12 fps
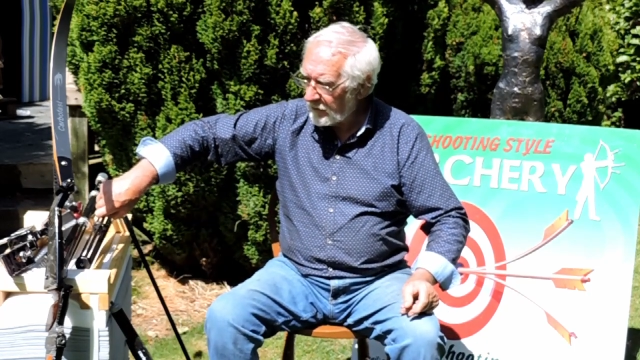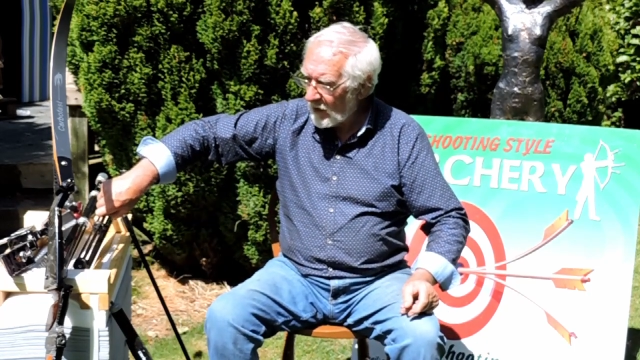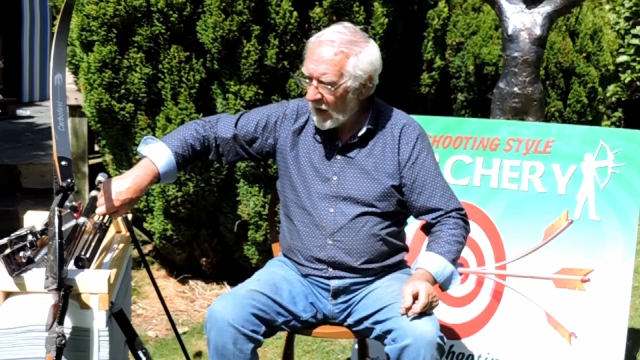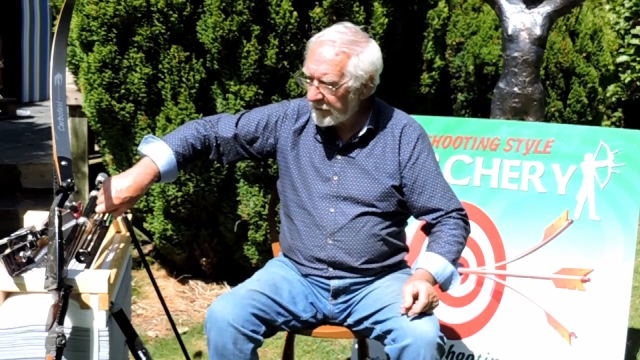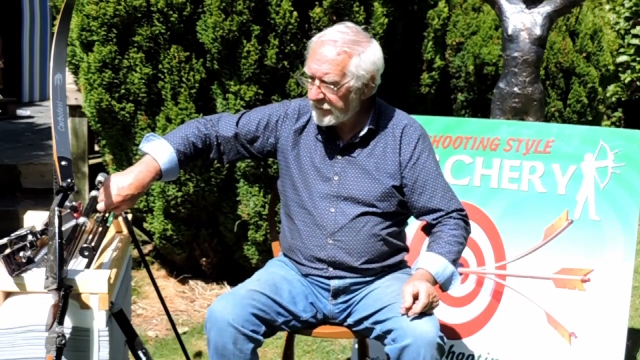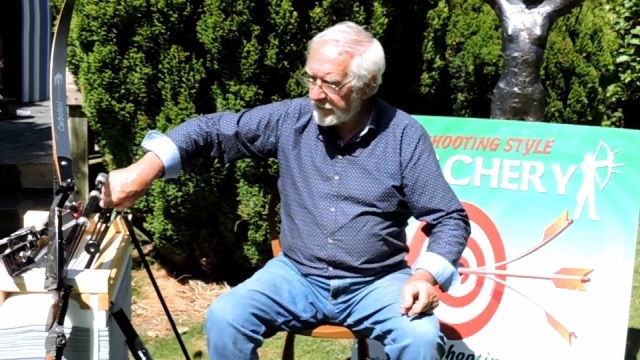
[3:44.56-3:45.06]

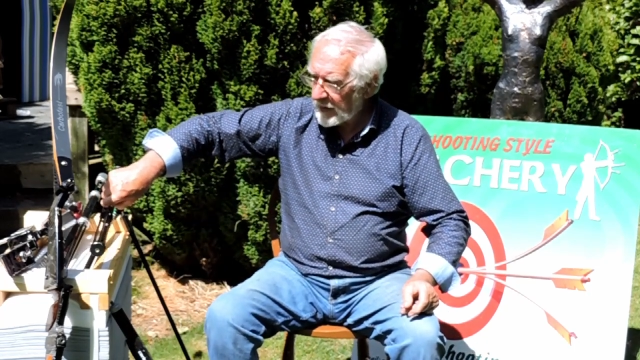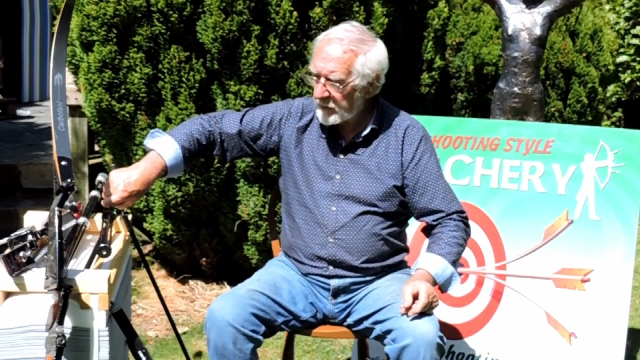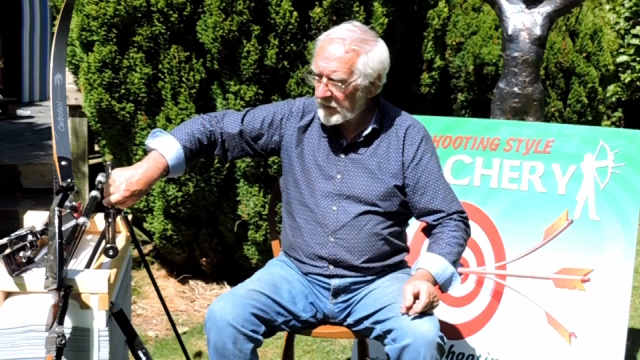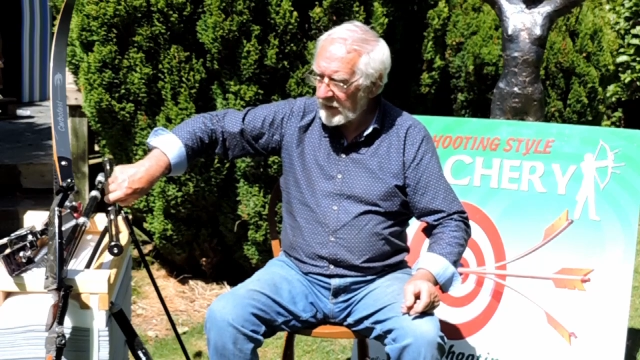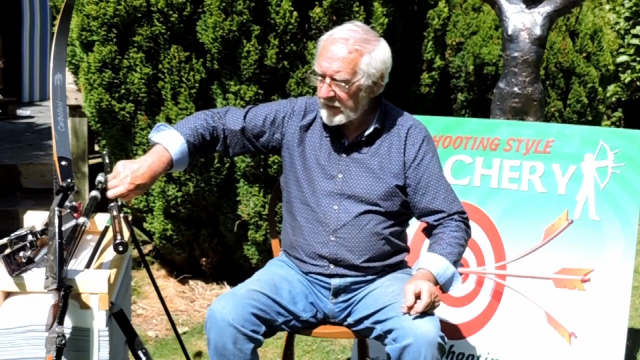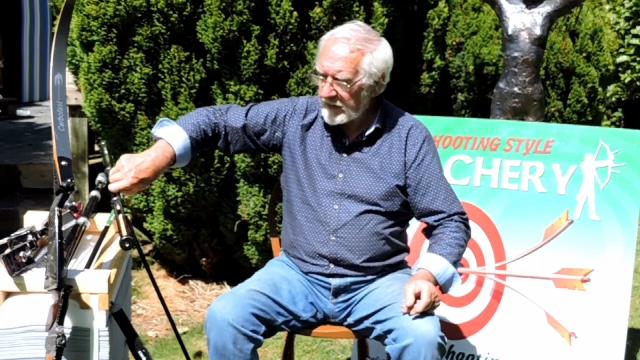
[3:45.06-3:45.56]
rods
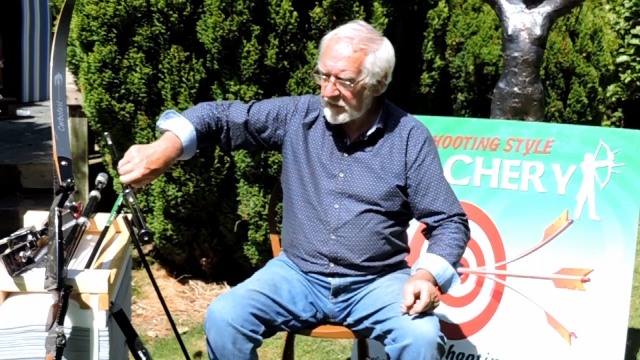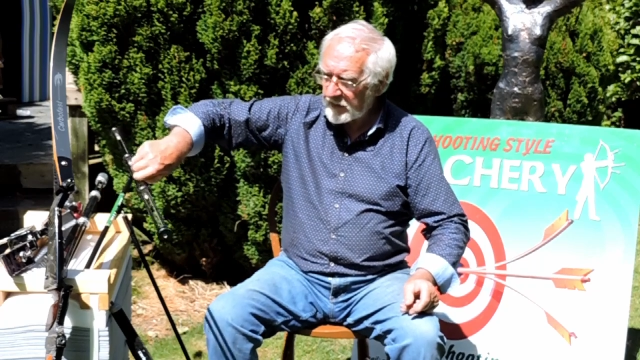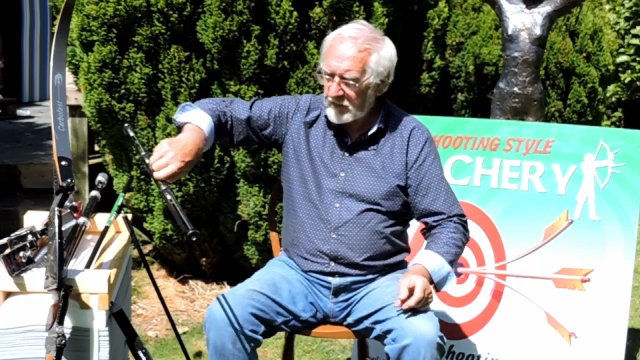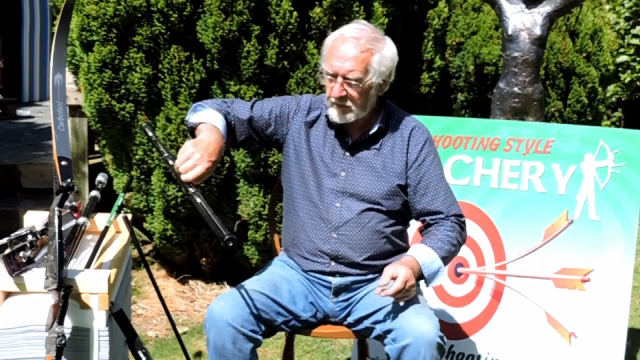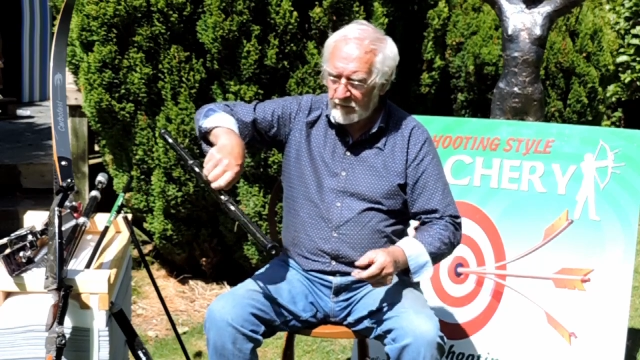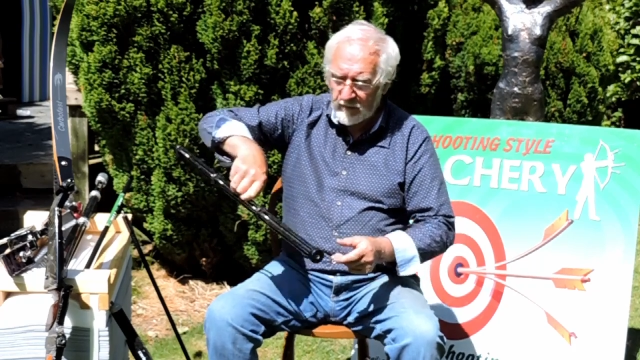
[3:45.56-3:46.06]
similar to this,
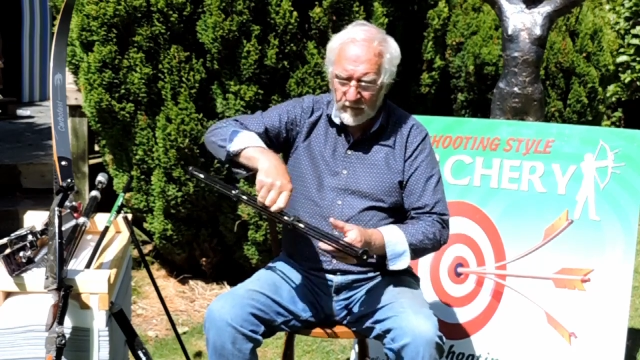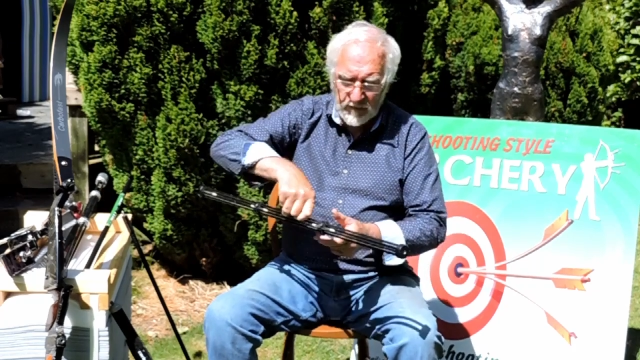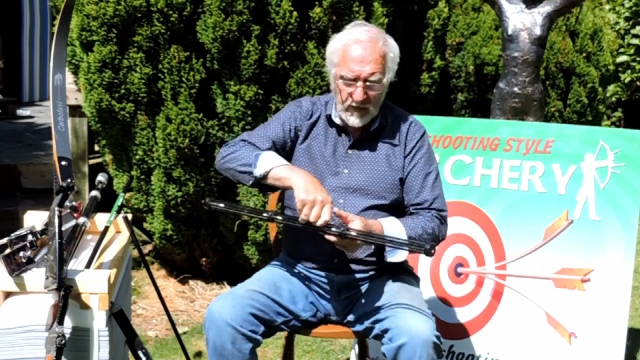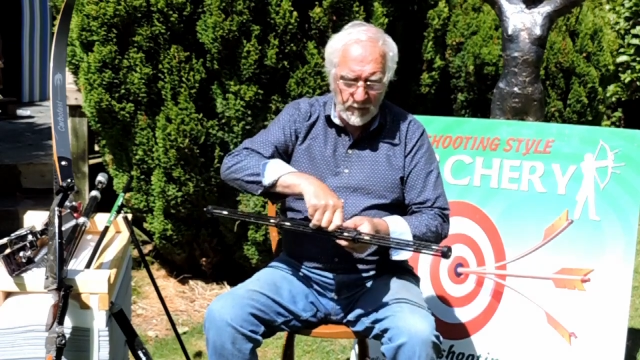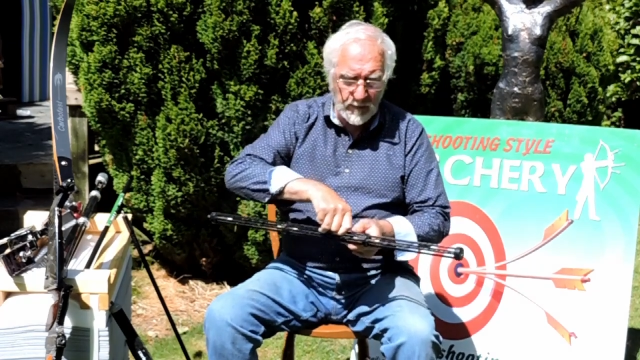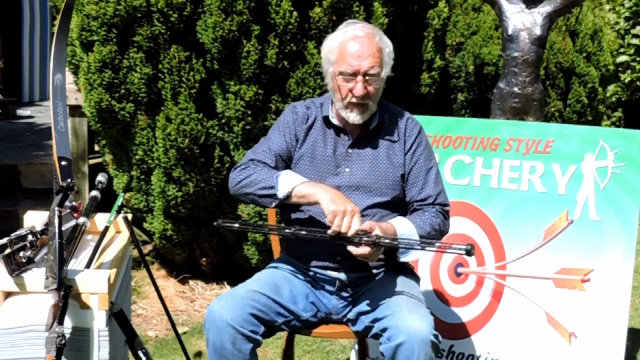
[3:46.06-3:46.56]

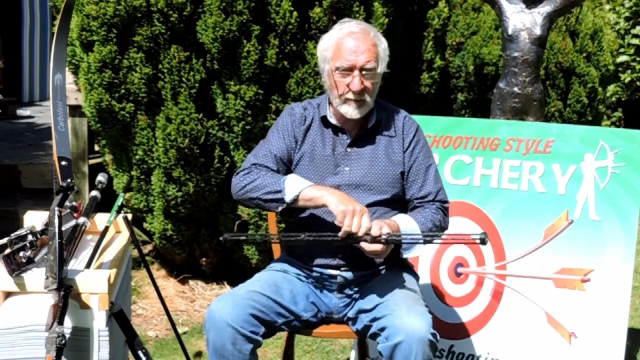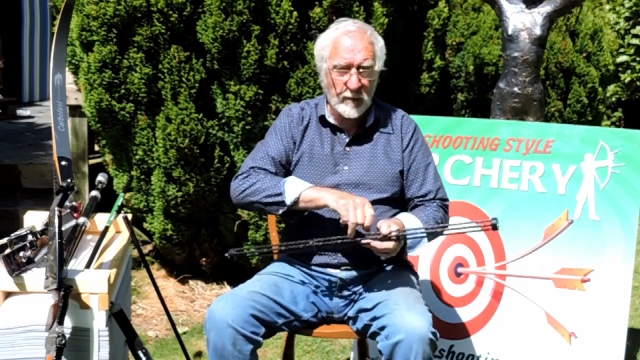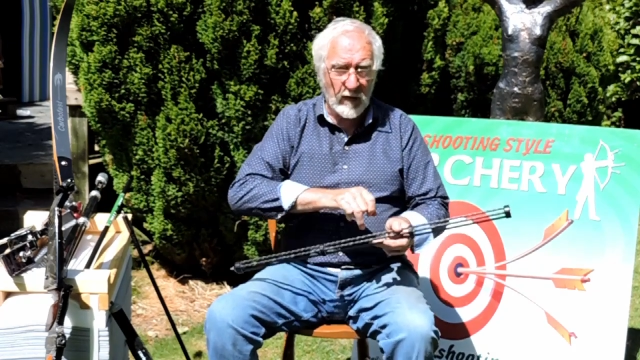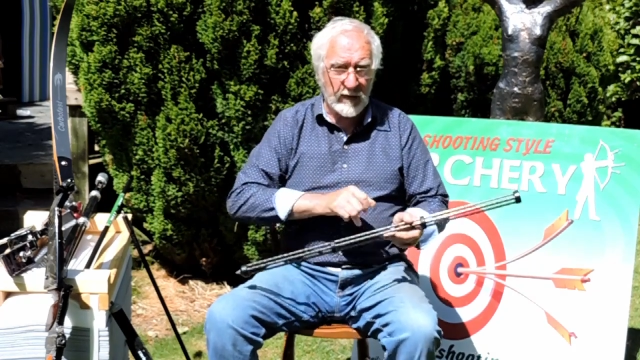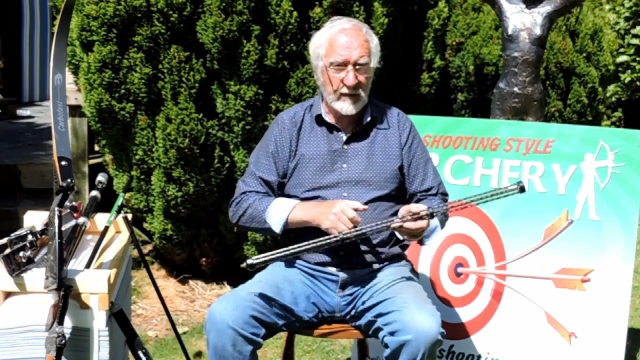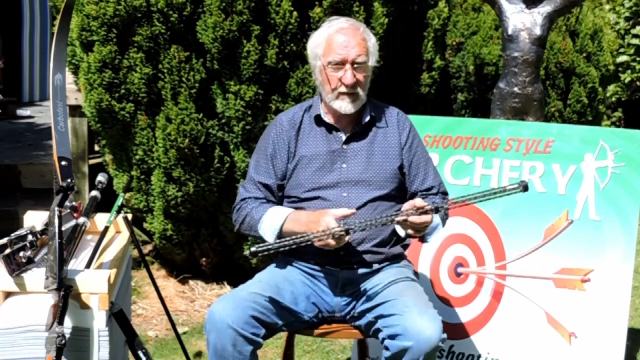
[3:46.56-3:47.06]
built
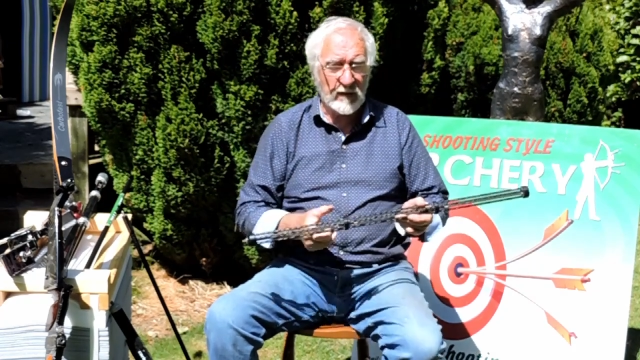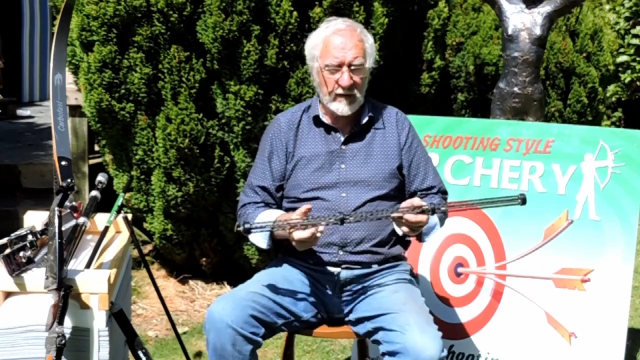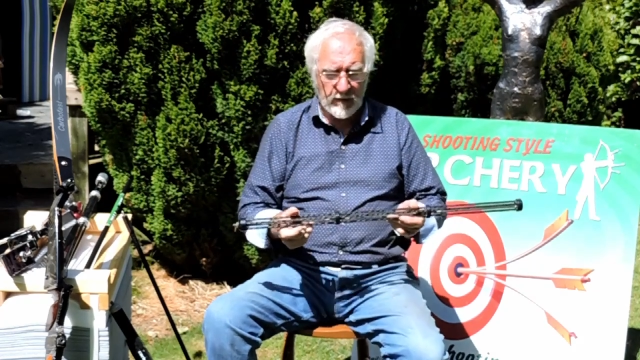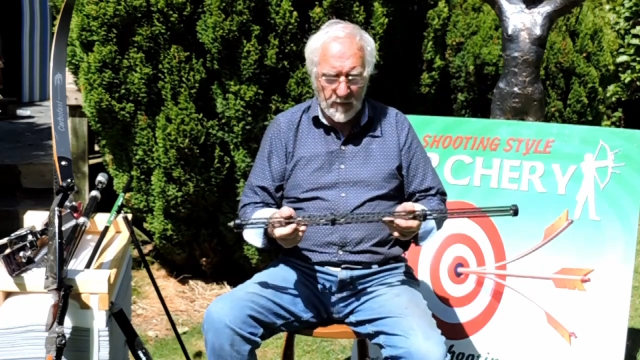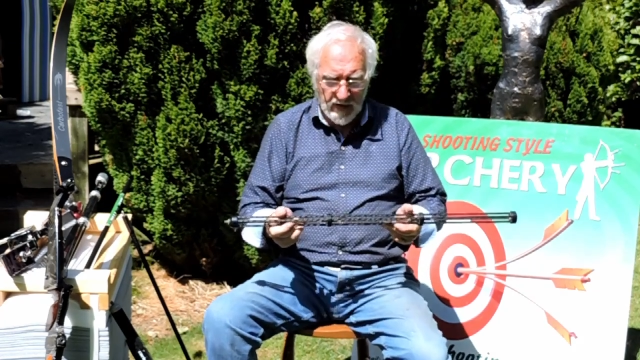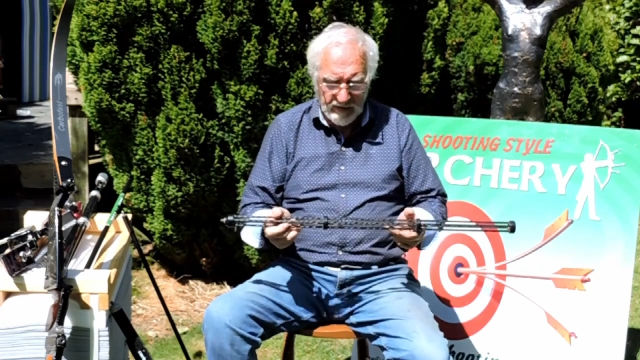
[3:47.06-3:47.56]
by
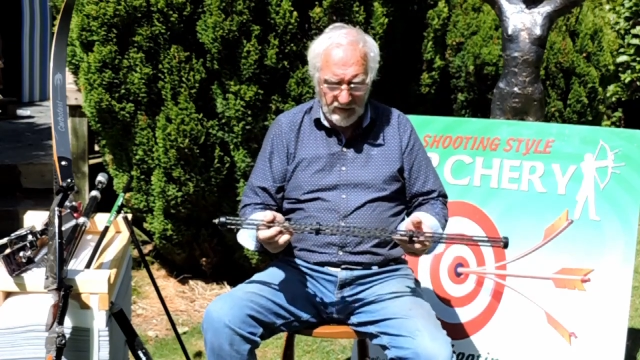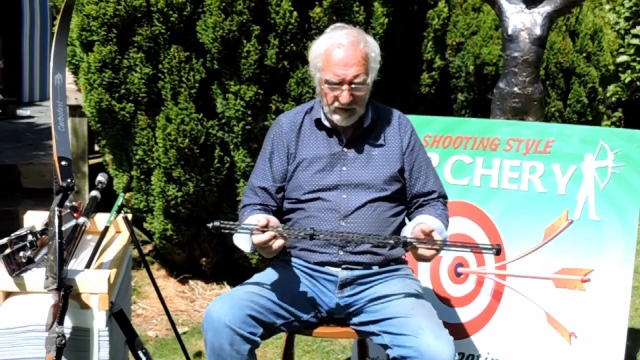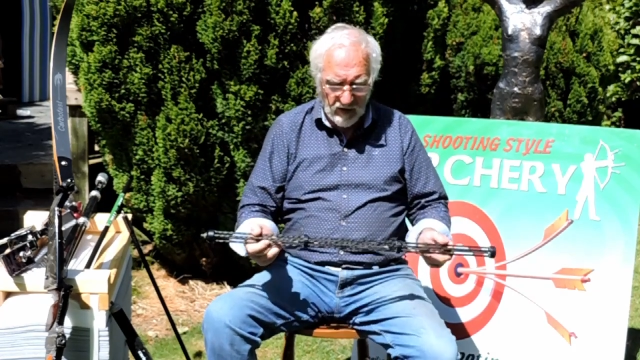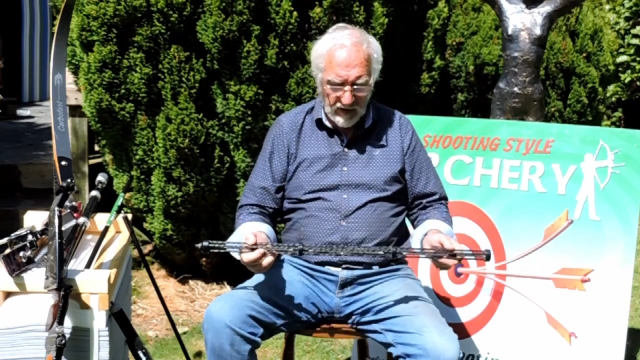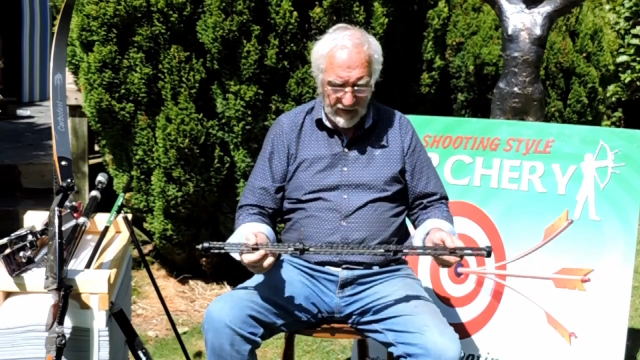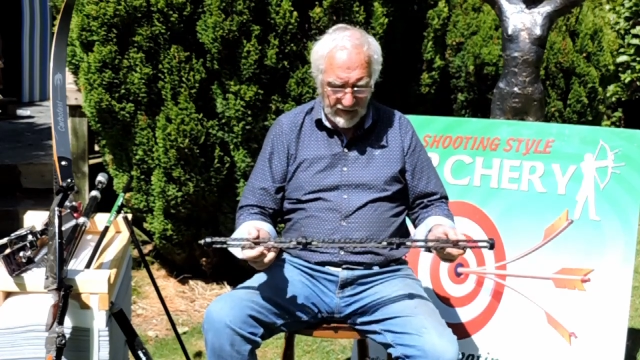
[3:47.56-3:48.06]
an
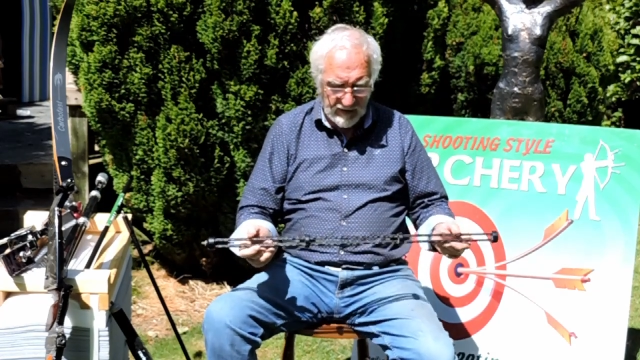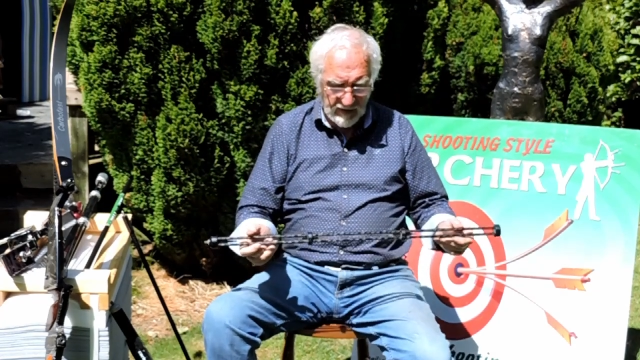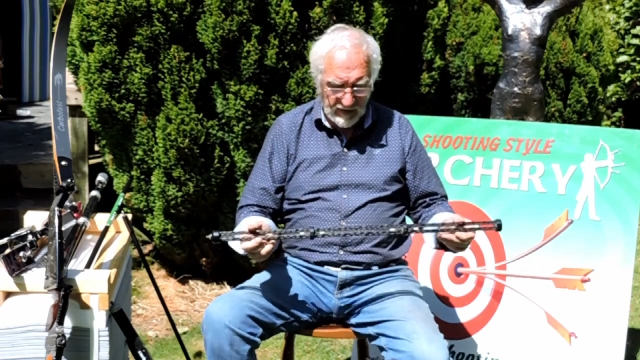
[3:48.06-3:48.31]
American guy,